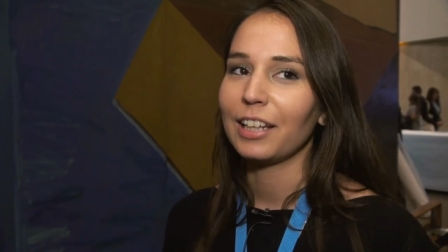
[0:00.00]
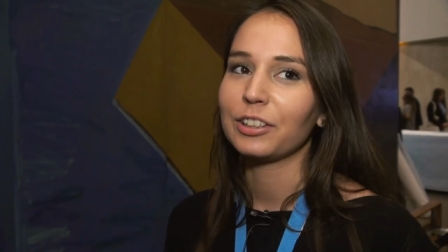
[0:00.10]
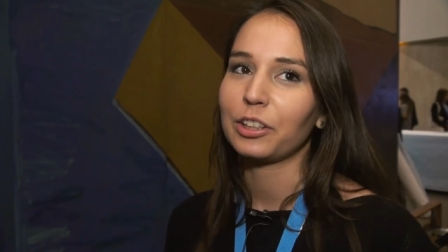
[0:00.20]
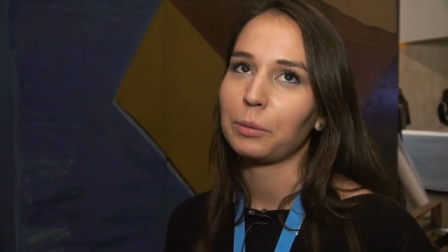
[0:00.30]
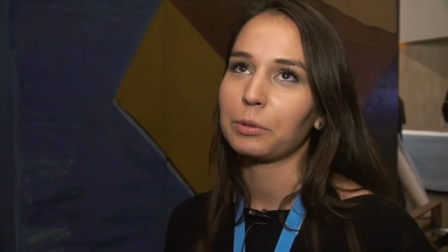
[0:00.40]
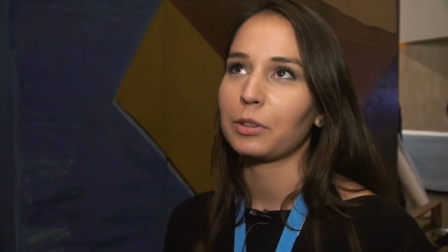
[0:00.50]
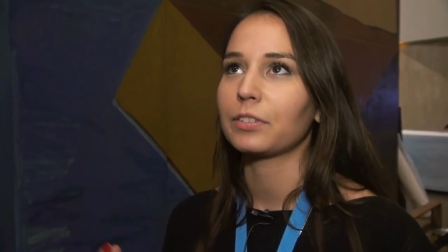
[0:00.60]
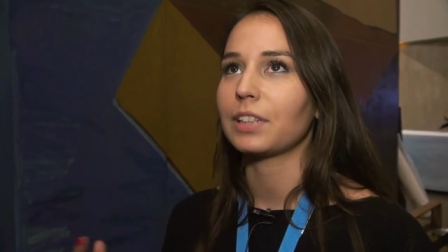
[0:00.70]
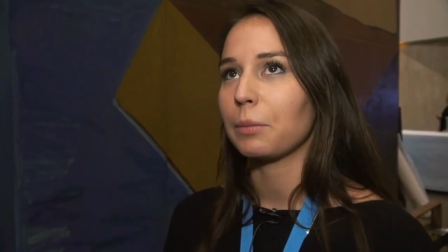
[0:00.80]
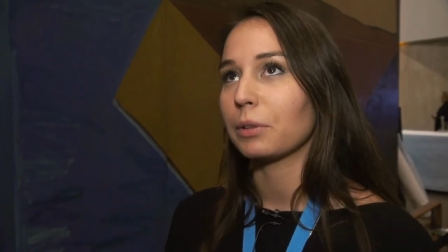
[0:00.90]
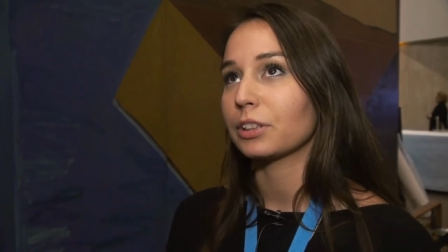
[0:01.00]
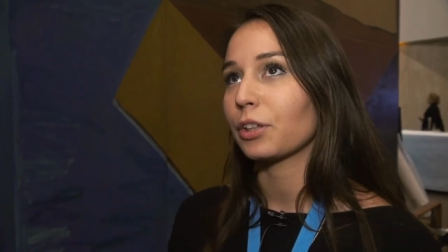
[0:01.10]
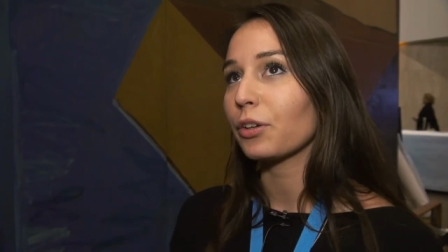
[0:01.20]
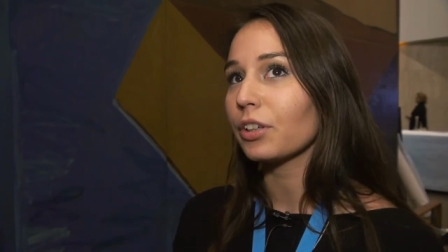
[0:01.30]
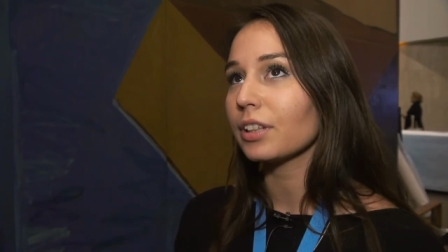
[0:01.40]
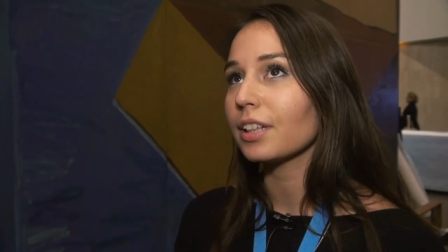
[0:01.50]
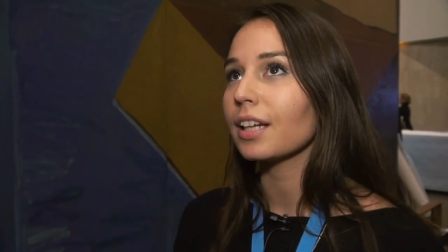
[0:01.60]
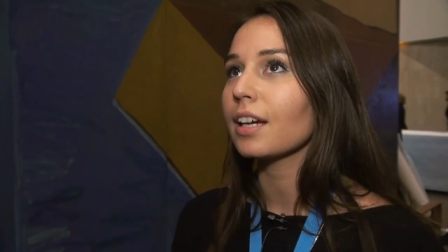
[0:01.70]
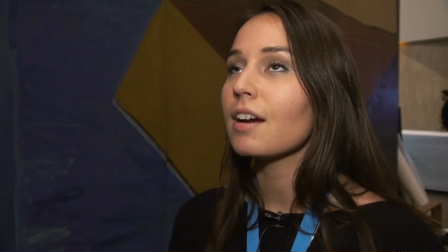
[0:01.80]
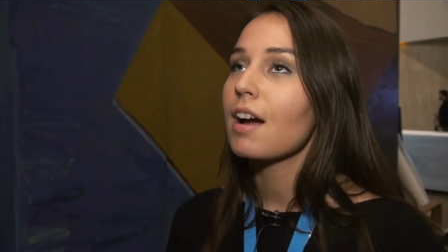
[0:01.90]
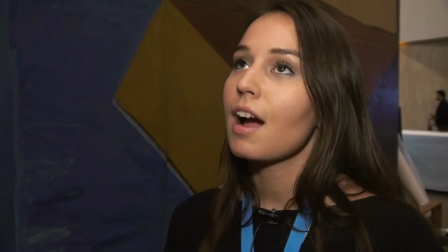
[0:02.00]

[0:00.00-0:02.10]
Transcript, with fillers: In terms of cybersecurity,